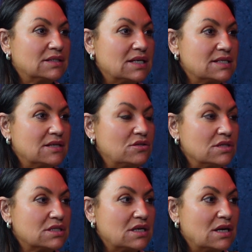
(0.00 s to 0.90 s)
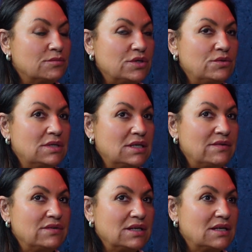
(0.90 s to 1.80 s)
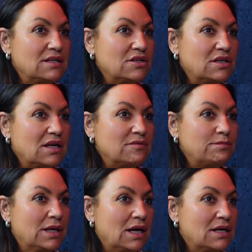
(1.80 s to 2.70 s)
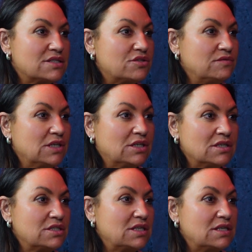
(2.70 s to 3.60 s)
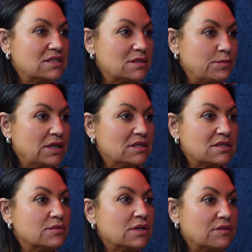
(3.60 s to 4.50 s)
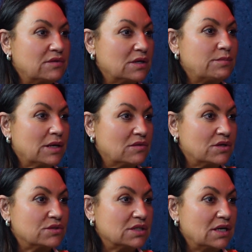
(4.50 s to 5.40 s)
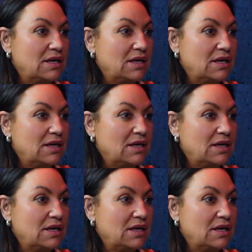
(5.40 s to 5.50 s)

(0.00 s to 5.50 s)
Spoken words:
and I say all the time, you will never again in your life be asked to regurgitate at speed something you've learned by rote.